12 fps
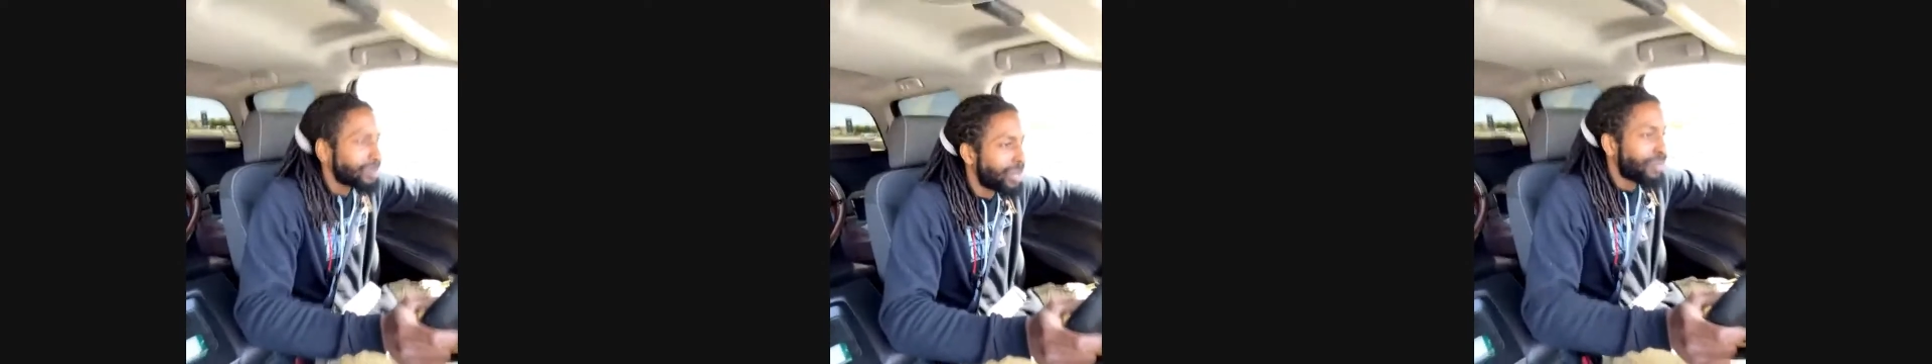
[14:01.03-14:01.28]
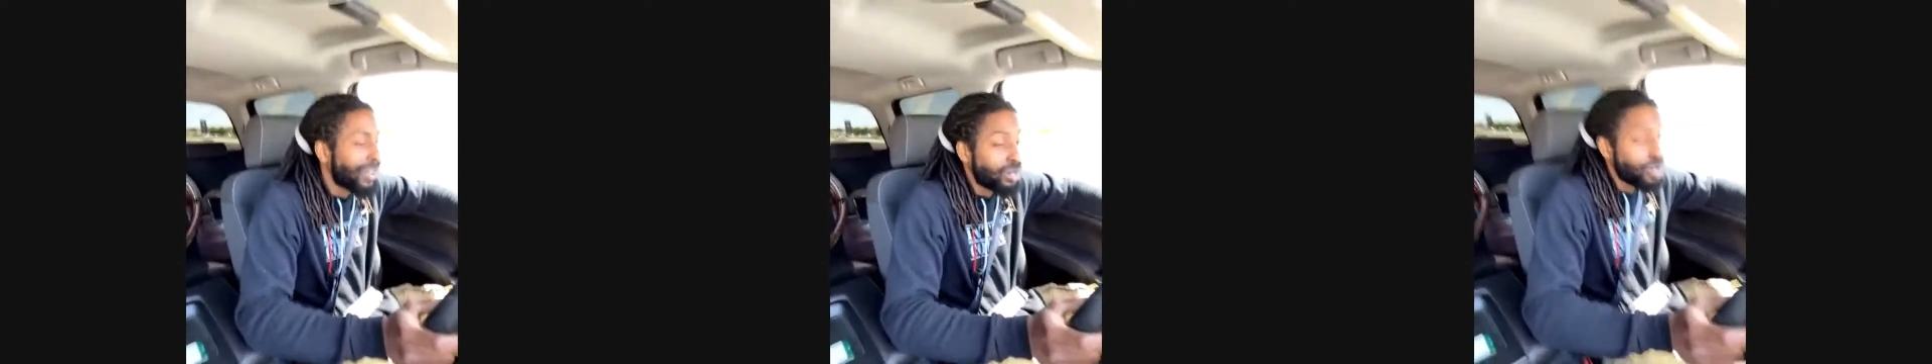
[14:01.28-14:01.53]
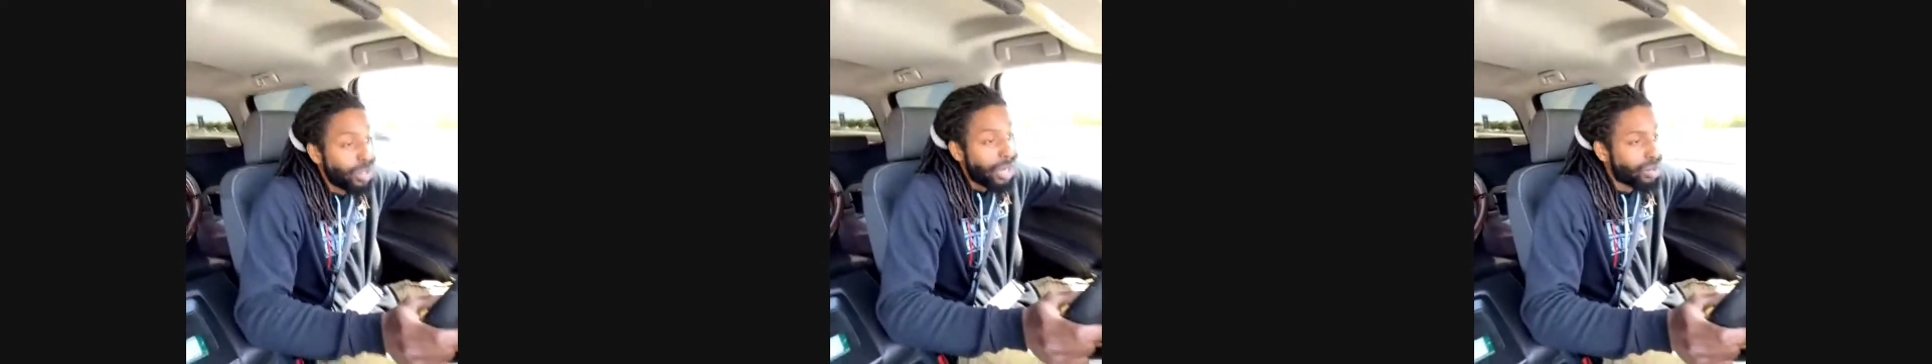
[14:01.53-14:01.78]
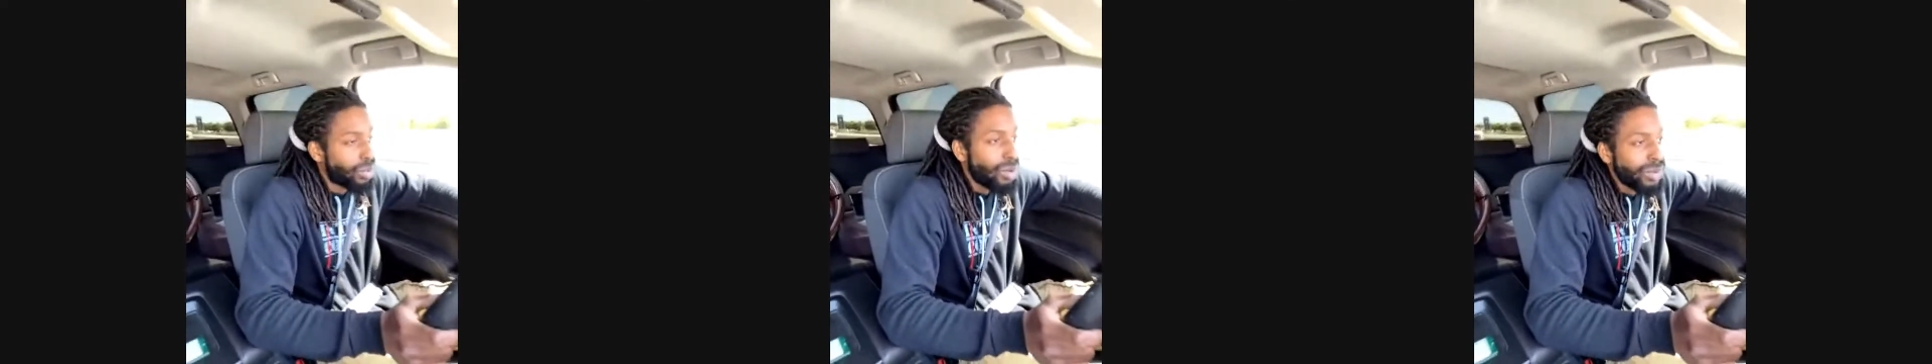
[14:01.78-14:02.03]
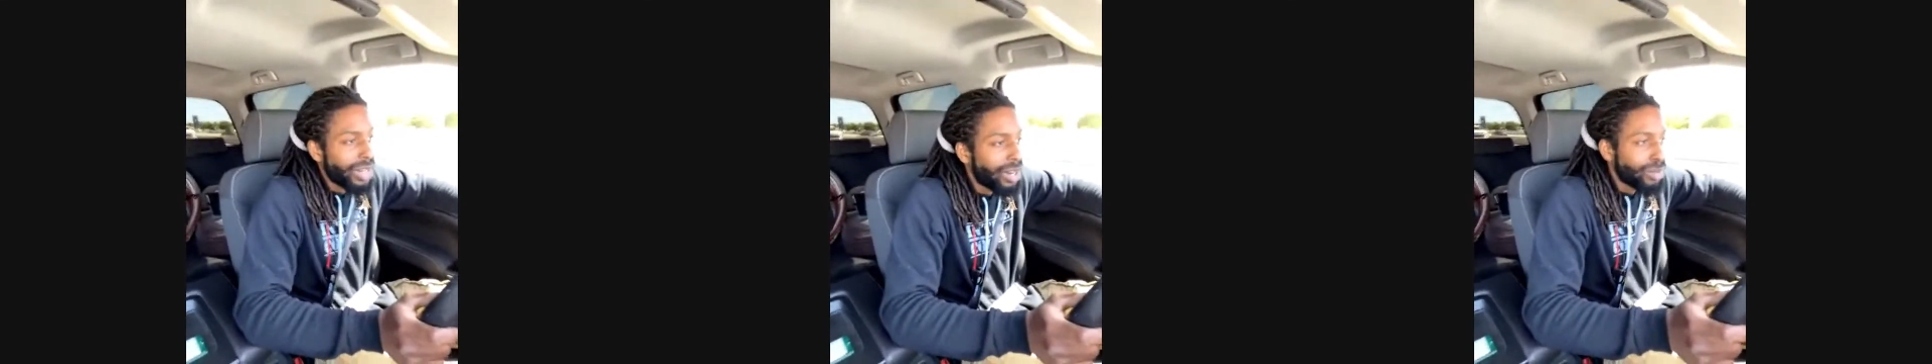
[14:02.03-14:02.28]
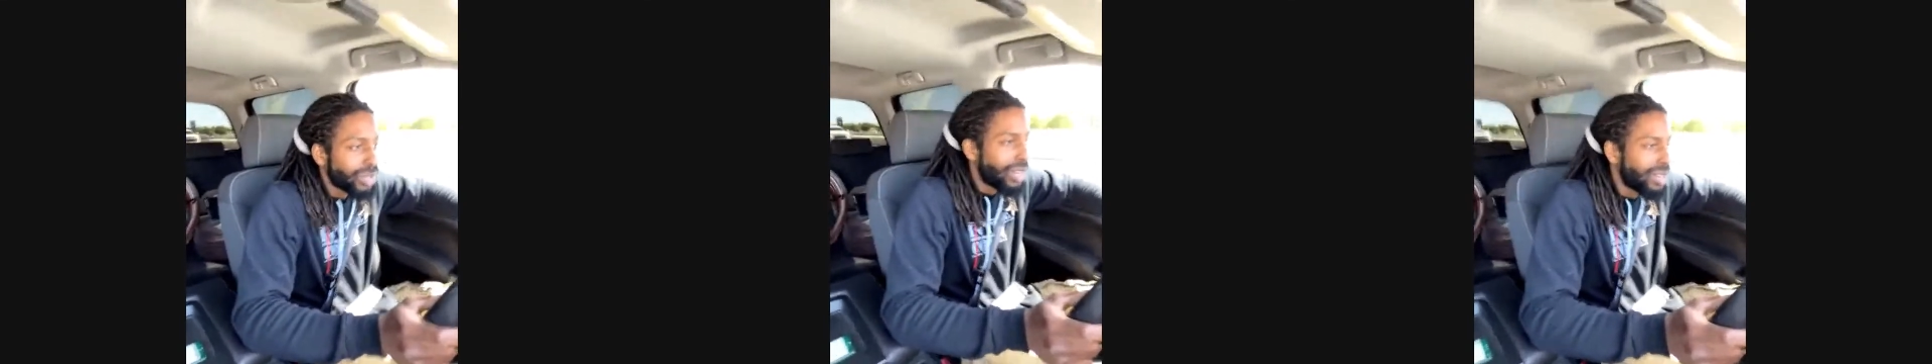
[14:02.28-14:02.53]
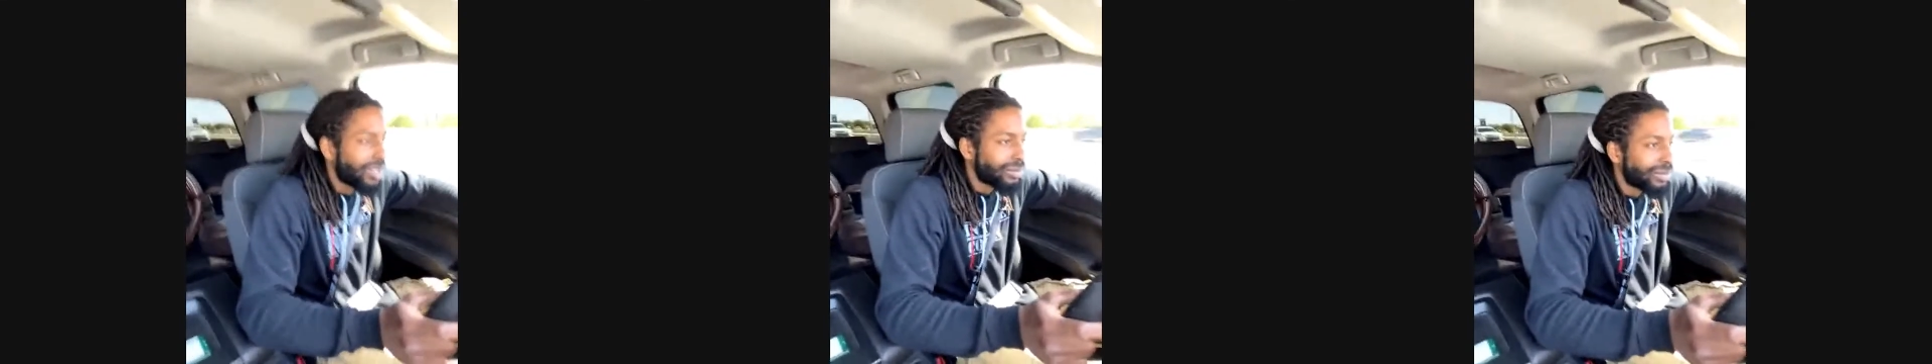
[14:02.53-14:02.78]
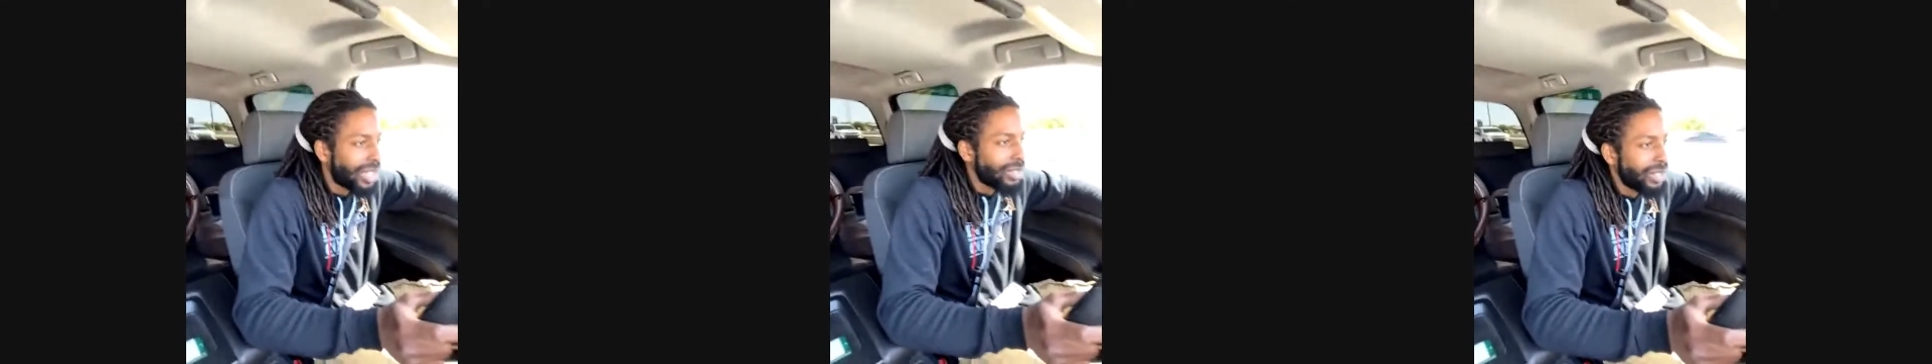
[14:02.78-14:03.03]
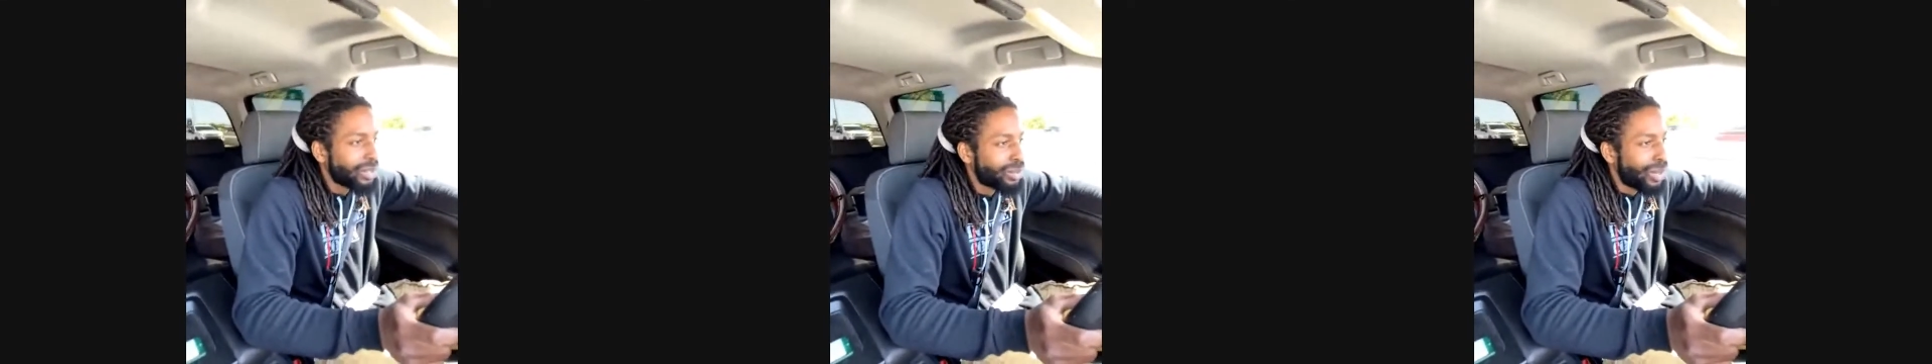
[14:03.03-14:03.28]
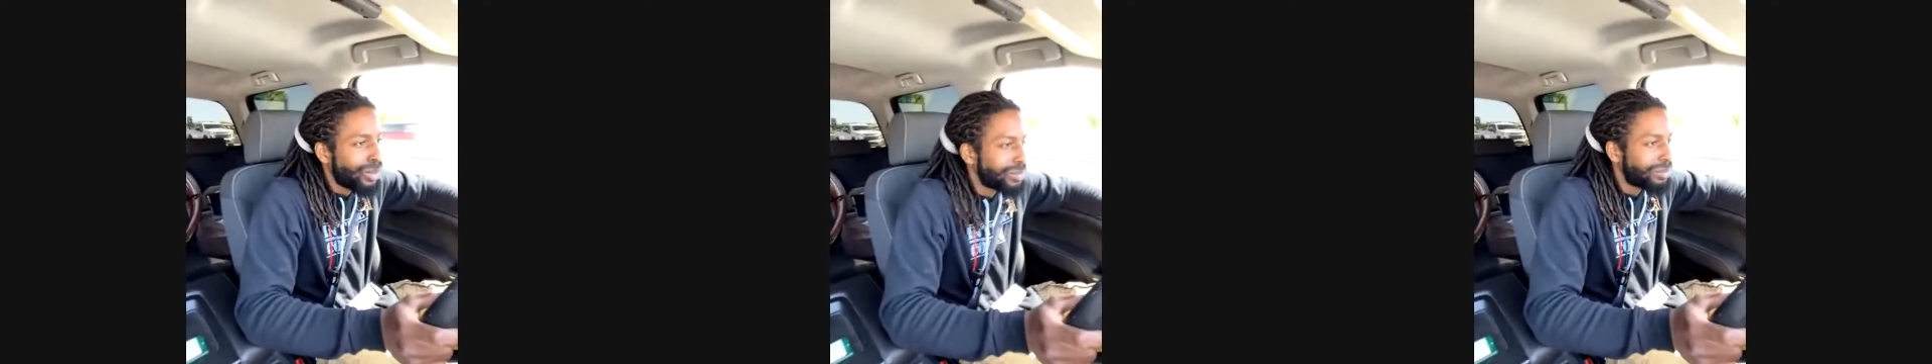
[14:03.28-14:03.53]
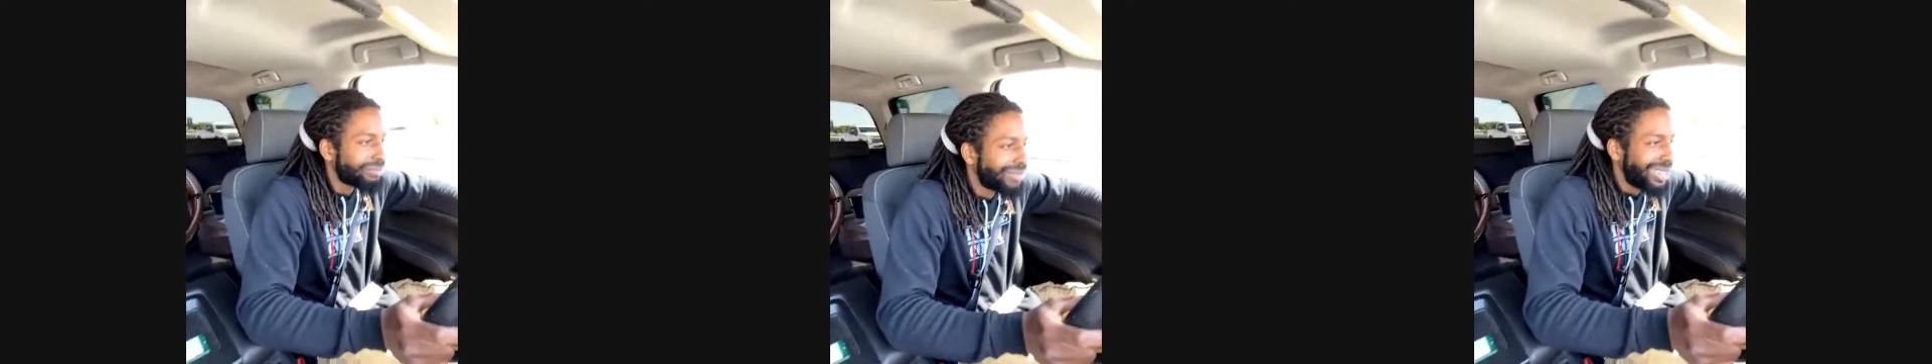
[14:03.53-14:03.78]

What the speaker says: But if I do, I'll grow it. I don't care. I'll let it grow.